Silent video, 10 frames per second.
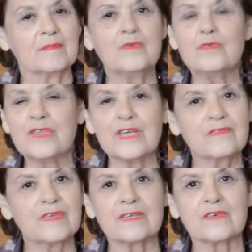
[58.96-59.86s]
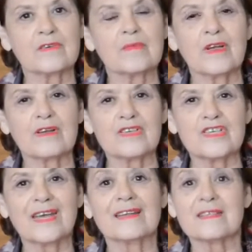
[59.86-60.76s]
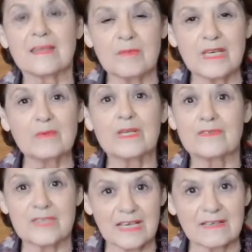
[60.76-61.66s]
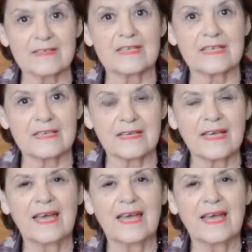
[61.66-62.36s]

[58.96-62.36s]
You think of it in criminology and somebody will have tackled it here.